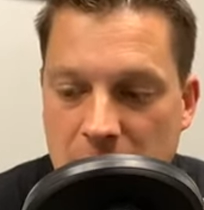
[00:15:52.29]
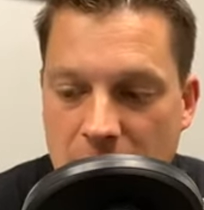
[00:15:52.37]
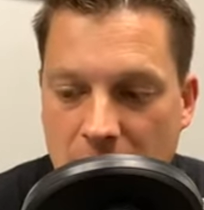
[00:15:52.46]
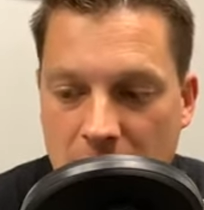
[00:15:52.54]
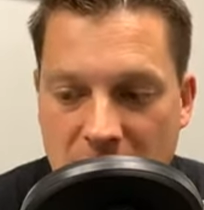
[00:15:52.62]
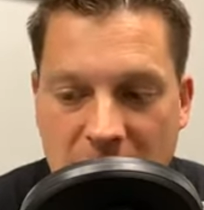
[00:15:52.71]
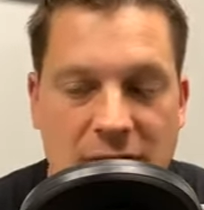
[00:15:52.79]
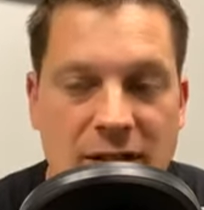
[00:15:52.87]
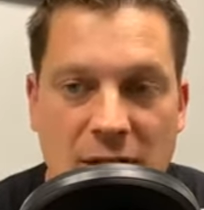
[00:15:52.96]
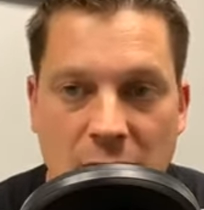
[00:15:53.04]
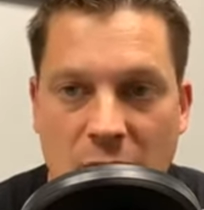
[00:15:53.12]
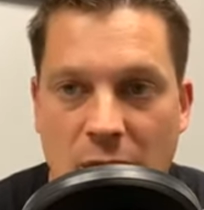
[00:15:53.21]
And that's
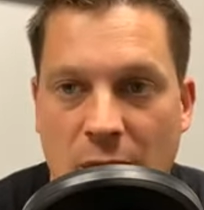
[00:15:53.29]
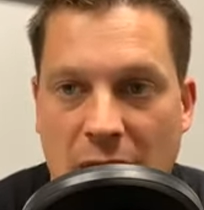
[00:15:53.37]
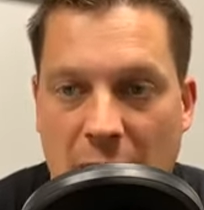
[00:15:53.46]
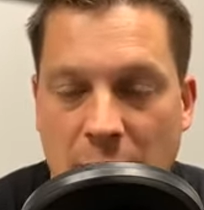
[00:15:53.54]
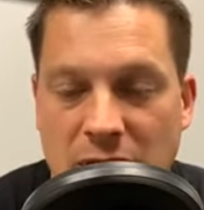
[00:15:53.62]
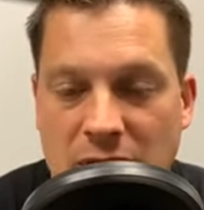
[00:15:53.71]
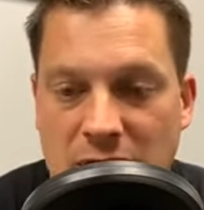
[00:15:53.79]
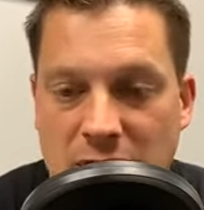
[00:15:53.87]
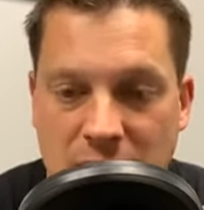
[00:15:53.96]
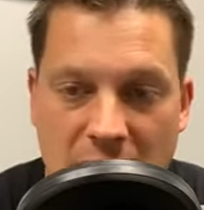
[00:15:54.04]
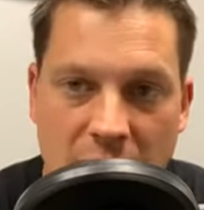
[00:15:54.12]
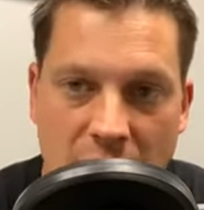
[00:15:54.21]
typically what happens.
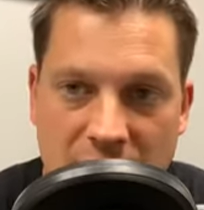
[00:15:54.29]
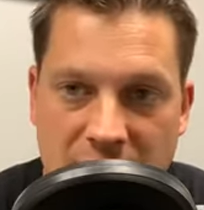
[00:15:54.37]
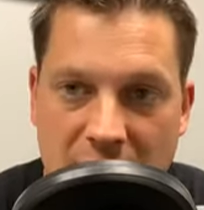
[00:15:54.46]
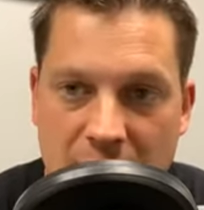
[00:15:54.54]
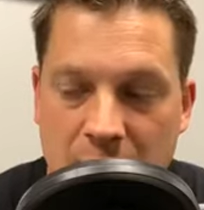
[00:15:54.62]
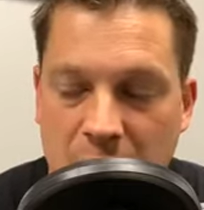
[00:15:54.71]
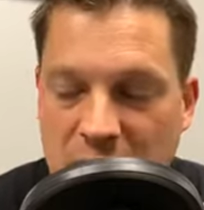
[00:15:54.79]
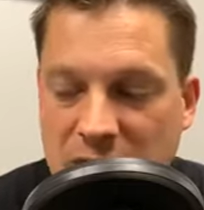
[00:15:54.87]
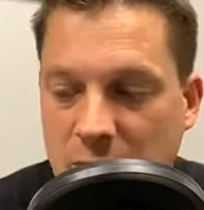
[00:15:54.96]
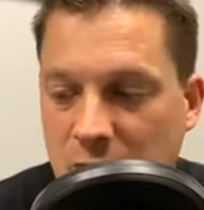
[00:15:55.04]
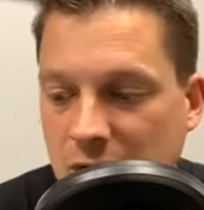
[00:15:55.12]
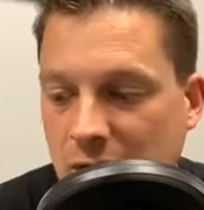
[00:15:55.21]
Not all the time, but
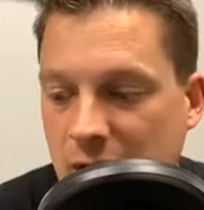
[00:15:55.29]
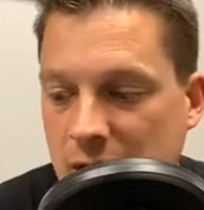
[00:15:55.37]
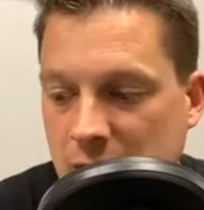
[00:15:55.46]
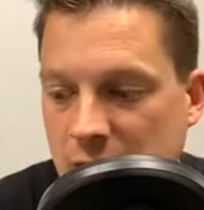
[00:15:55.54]
typically.